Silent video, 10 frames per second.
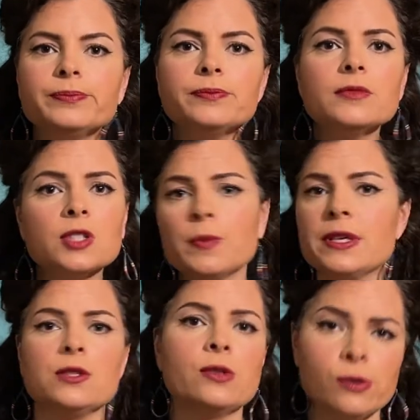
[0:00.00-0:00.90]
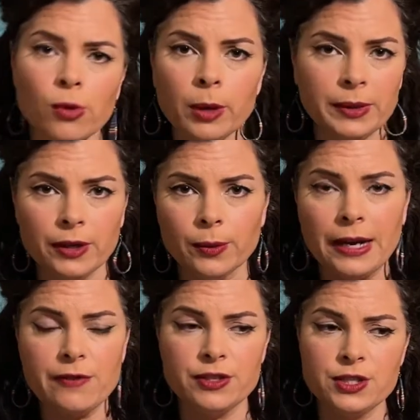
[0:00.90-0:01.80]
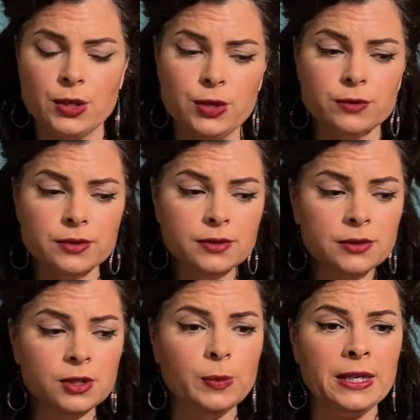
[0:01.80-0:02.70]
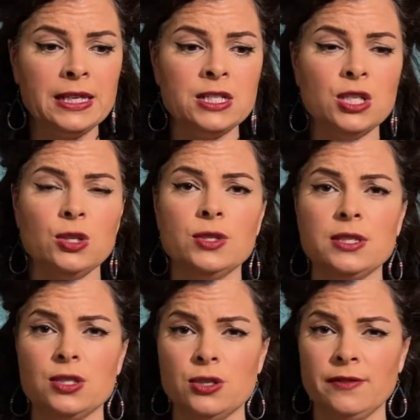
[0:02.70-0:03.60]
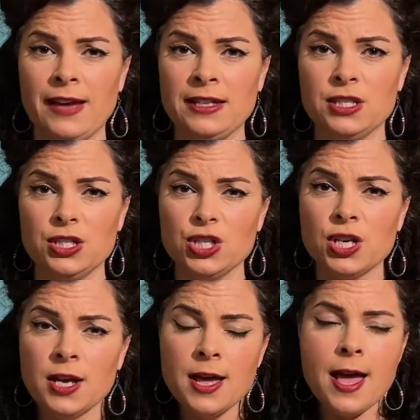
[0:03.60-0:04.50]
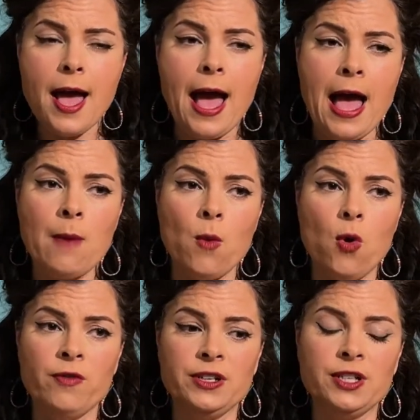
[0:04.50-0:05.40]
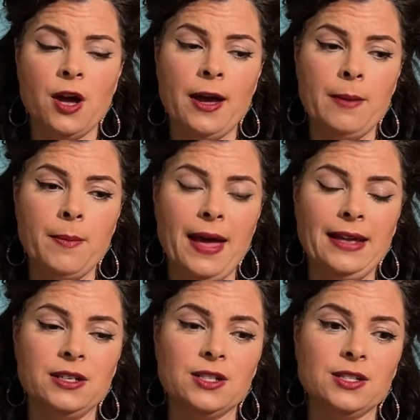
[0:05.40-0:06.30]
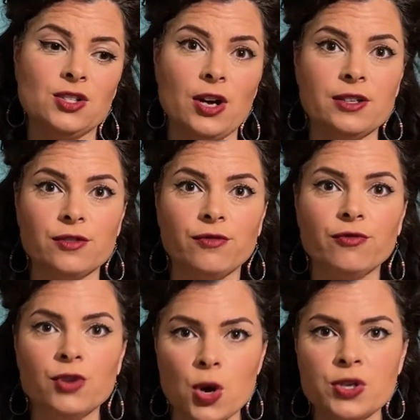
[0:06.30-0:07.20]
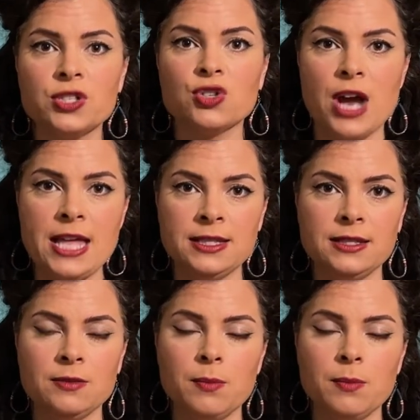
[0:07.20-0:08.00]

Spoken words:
something's going to annoy me or whatever. So you begin to use it to your advantage over time and start to notice trends and